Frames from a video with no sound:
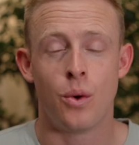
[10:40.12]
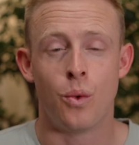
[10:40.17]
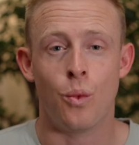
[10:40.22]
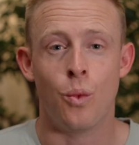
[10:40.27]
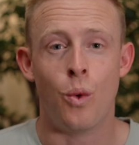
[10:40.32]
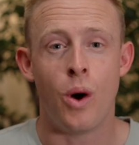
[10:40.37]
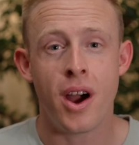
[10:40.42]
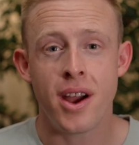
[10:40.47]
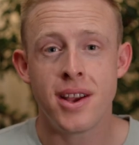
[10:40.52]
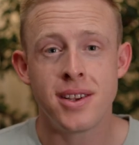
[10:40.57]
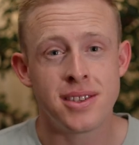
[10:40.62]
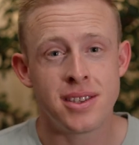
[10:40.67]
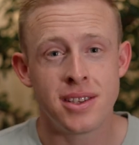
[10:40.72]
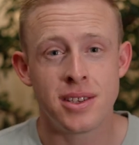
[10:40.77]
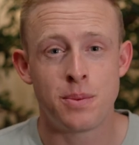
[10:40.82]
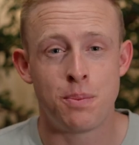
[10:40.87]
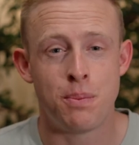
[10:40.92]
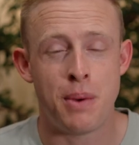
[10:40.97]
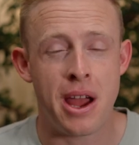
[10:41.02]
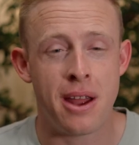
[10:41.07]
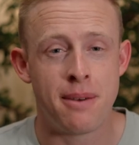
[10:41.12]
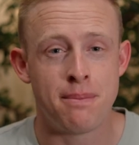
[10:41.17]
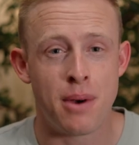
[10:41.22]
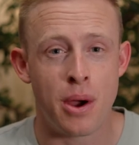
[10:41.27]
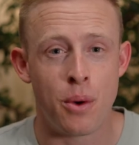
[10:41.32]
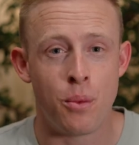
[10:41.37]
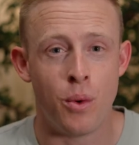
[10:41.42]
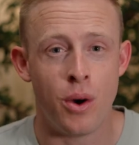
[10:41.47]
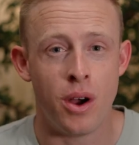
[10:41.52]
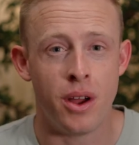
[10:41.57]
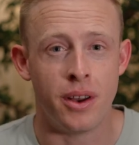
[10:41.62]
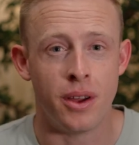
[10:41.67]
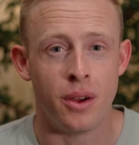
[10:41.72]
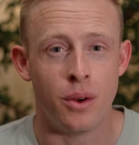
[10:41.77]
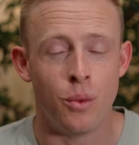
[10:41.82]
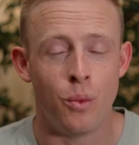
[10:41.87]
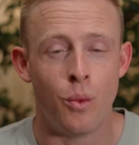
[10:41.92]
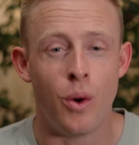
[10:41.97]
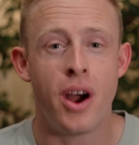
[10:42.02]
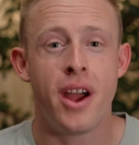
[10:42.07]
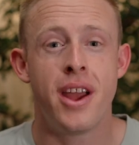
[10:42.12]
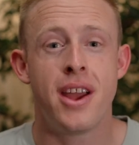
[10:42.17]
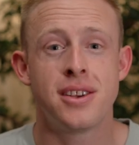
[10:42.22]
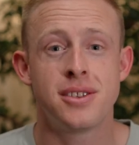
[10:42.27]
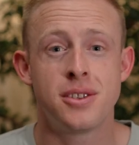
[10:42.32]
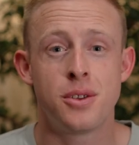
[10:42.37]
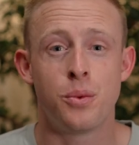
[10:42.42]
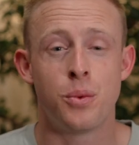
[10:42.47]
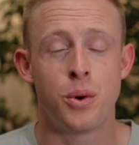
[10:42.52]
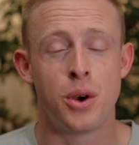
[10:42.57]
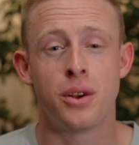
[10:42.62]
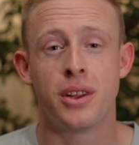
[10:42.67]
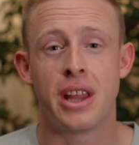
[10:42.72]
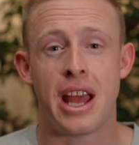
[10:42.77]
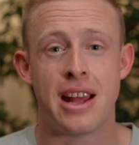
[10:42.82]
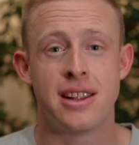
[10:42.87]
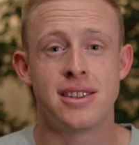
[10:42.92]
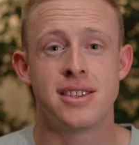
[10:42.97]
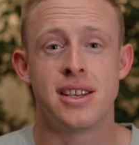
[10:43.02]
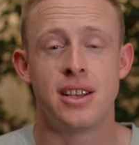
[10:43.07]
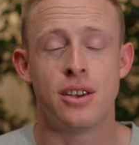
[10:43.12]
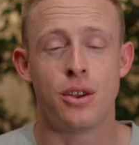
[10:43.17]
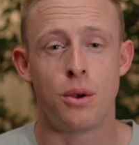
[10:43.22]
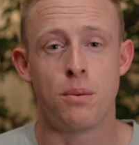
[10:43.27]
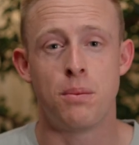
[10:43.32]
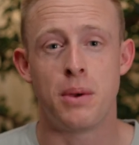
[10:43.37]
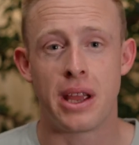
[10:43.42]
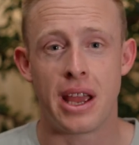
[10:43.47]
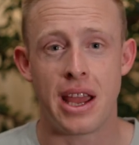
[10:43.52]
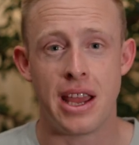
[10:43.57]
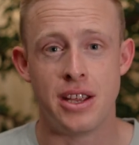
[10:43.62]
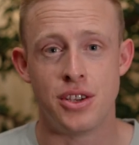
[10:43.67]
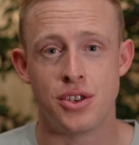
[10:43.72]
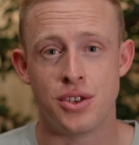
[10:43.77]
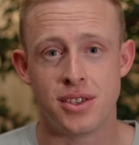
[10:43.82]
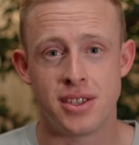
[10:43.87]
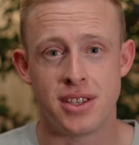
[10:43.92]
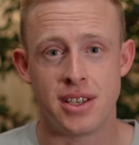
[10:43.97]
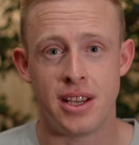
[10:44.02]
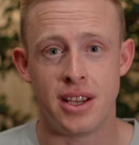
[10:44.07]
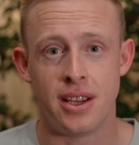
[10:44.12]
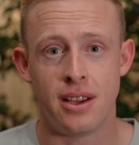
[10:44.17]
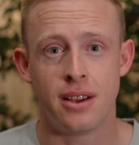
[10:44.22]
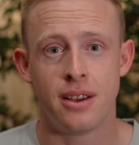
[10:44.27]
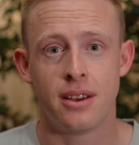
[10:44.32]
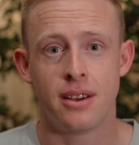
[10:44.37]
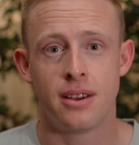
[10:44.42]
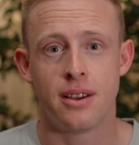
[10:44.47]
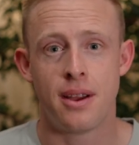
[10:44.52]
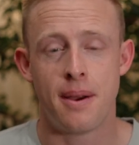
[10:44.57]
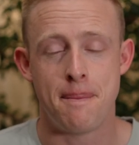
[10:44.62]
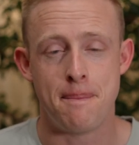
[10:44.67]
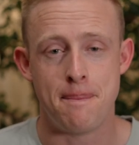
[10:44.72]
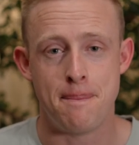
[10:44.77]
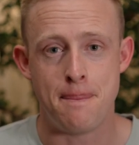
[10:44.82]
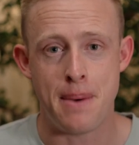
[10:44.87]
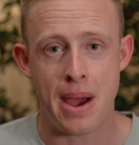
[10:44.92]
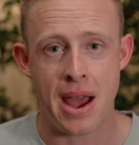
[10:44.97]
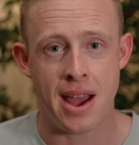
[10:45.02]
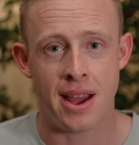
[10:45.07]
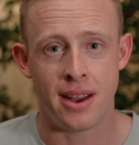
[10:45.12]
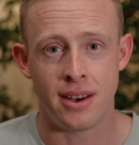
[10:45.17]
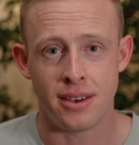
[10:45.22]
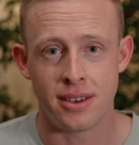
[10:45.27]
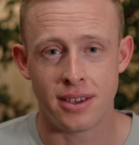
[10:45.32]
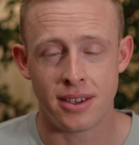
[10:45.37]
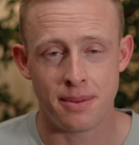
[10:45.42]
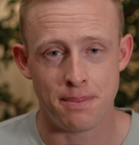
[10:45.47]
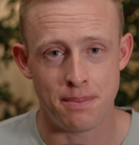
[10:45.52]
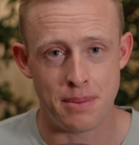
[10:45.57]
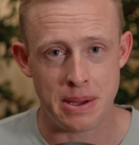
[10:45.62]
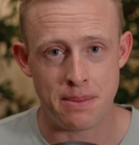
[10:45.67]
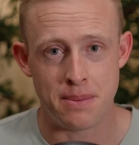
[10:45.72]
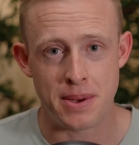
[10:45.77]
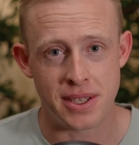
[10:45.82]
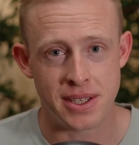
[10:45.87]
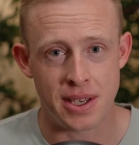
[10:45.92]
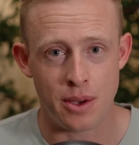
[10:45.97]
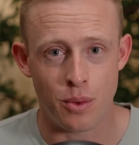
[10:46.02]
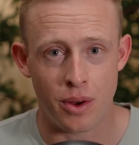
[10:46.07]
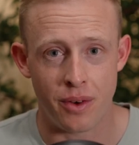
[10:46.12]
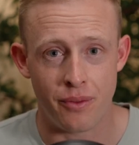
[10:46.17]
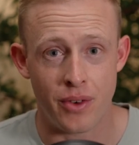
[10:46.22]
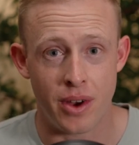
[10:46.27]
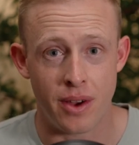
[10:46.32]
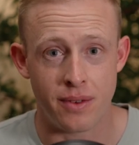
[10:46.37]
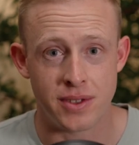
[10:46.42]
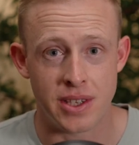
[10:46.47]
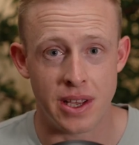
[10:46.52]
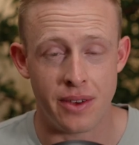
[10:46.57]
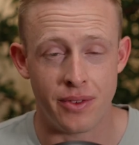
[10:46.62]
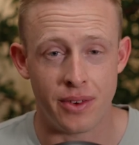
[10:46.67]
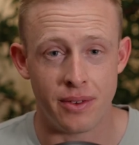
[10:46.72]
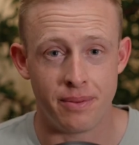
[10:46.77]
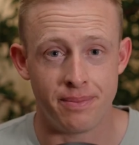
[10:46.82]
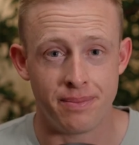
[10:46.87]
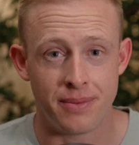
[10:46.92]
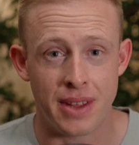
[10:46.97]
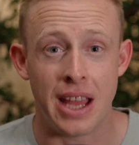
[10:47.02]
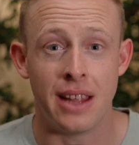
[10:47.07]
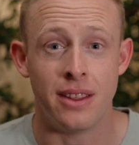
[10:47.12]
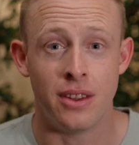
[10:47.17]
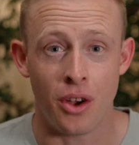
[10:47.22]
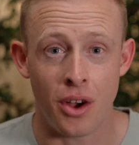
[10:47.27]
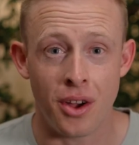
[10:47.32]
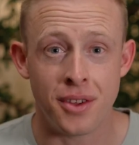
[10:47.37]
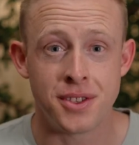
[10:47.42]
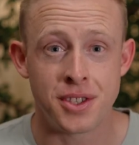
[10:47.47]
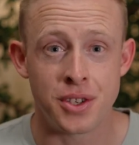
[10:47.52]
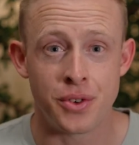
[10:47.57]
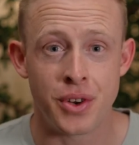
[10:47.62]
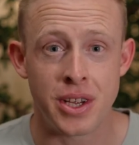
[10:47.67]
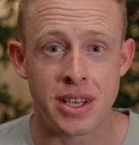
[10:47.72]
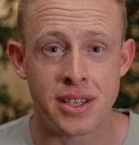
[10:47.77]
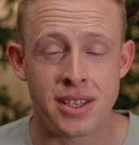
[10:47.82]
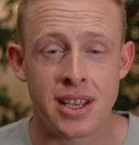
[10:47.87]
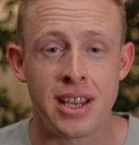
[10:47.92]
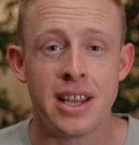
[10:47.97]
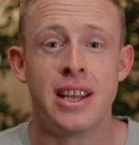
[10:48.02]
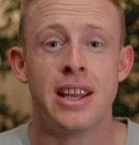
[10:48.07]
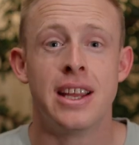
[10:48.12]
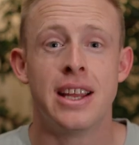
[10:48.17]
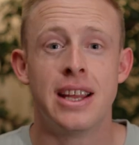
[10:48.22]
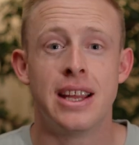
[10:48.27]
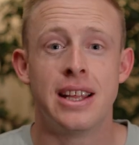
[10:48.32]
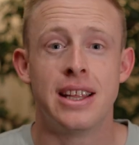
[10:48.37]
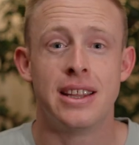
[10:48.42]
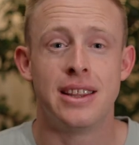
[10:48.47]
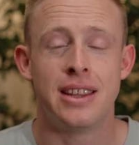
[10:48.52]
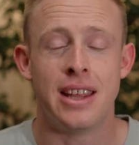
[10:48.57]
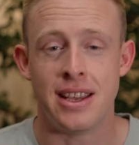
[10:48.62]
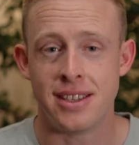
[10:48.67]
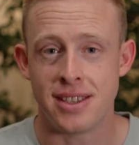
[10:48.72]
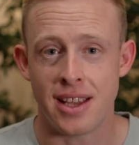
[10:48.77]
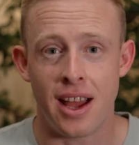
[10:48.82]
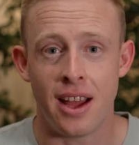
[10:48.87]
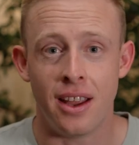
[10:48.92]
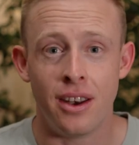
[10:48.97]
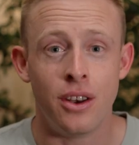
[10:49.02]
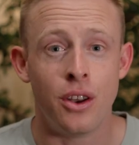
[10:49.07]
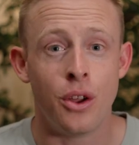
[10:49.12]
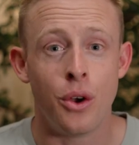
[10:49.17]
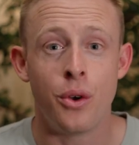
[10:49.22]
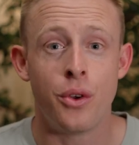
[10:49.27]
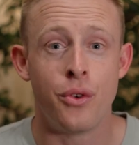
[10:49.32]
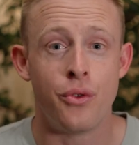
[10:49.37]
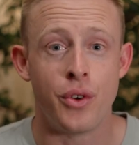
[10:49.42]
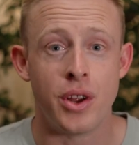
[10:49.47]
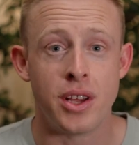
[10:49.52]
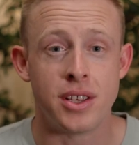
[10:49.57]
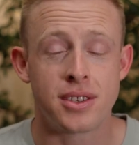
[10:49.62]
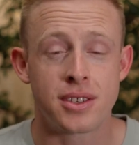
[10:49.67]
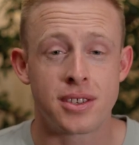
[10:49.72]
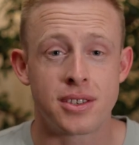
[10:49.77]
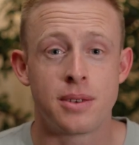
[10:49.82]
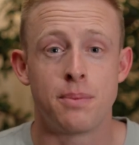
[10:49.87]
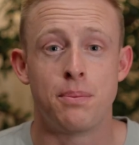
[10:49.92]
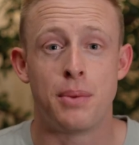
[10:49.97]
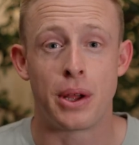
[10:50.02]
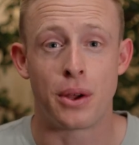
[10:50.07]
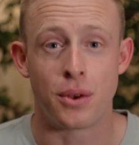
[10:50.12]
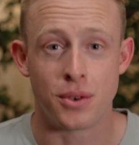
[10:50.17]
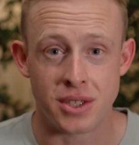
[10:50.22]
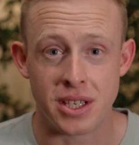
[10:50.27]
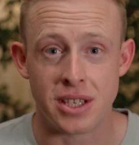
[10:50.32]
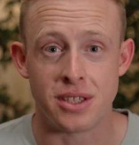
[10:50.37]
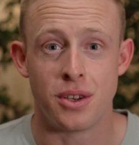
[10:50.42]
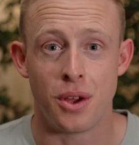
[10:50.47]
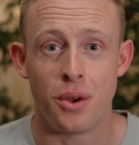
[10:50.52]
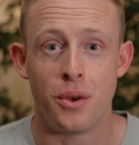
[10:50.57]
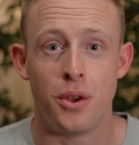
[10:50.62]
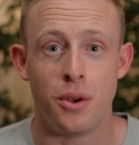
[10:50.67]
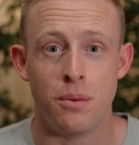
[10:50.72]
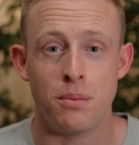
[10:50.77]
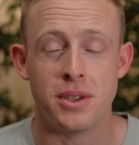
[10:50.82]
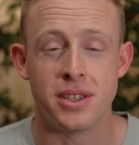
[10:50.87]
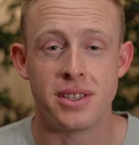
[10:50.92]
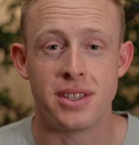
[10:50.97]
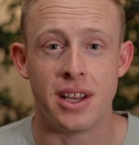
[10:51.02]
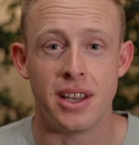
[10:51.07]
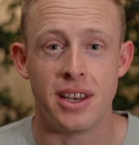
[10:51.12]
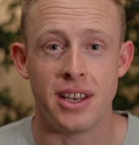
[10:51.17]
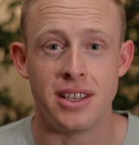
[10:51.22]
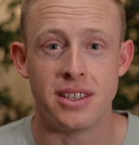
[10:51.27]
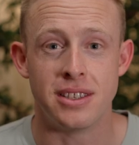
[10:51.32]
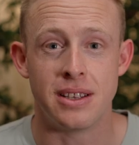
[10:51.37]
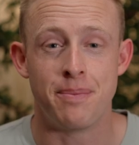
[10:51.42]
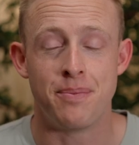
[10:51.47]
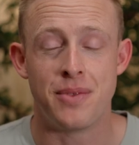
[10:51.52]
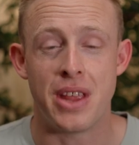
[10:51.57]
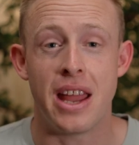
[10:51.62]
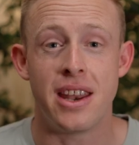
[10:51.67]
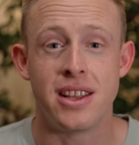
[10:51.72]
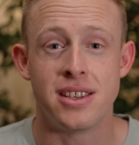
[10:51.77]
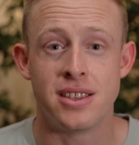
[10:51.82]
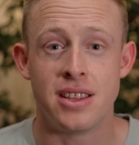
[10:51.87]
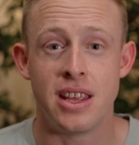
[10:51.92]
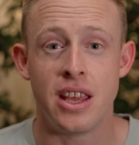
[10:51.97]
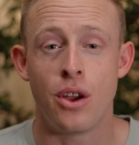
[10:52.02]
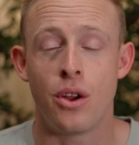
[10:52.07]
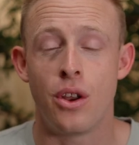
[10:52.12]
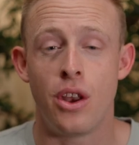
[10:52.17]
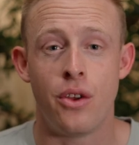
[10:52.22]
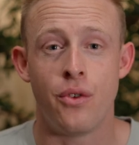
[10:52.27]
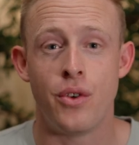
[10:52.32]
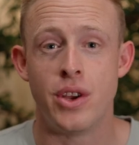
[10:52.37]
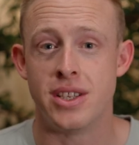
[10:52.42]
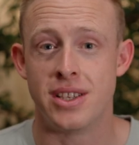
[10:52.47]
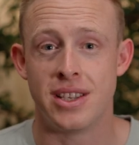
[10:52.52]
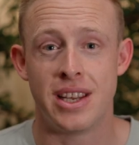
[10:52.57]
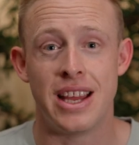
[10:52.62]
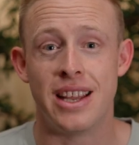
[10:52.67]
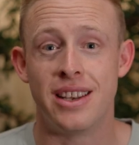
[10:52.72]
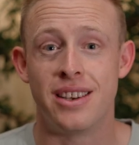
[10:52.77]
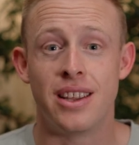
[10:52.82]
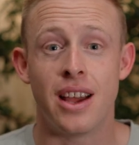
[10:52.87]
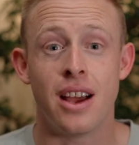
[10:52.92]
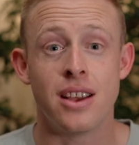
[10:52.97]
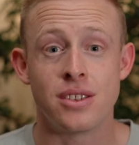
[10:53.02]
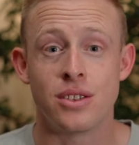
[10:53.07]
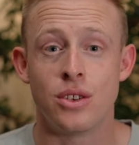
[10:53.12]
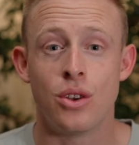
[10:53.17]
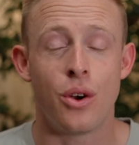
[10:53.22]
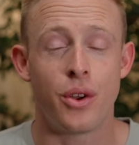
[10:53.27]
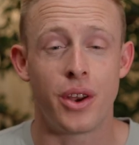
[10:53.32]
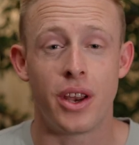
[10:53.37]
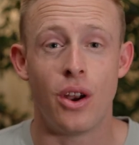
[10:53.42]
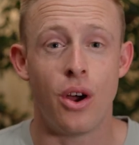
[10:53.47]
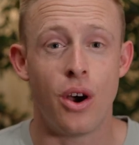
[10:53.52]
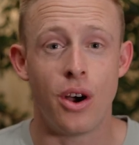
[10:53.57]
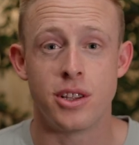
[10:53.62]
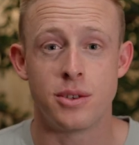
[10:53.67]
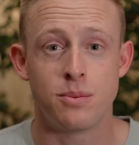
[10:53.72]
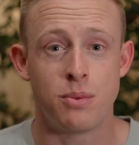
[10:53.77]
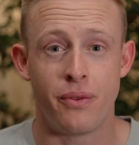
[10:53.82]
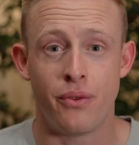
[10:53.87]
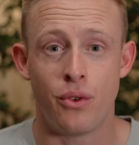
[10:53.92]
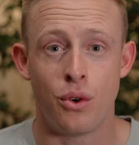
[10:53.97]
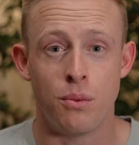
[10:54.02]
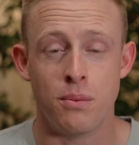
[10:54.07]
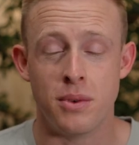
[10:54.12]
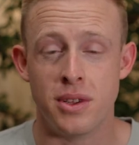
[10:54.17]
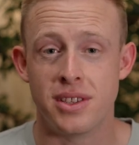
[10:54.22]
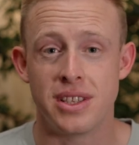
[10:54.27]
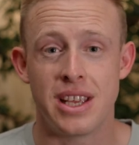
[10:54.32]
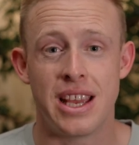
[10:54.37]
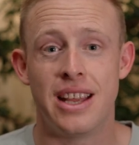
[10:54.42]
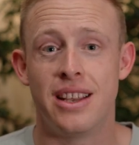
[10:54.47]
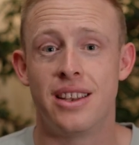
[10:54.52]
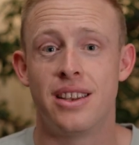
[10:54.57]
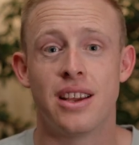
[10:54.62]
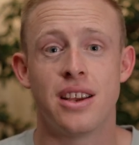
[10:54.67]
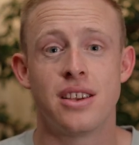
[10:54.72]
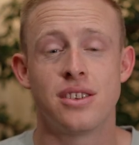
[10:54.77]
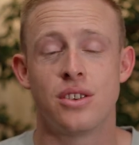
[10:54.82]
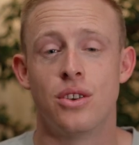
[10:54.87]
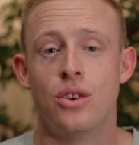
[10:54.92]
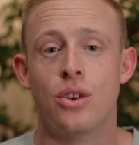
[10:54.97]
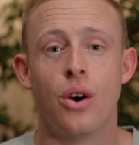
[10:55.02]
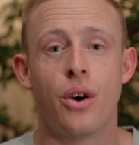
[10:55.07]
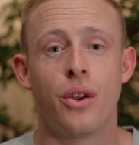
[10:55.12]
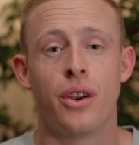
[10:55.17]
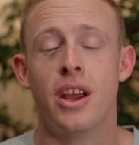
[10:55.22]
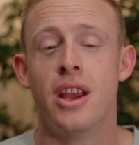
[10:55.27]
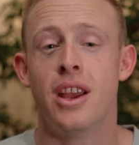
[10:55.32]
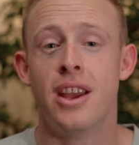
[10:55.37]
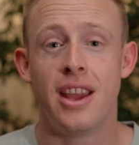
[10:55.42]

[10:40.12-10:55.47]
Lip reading: why is this banned by WADA? Why has the World Anti-Doping Agency banned BPC-157? And the answer is, there's unknown risks because there's no human studies. That is the only reason. It does not enhance performance. It does not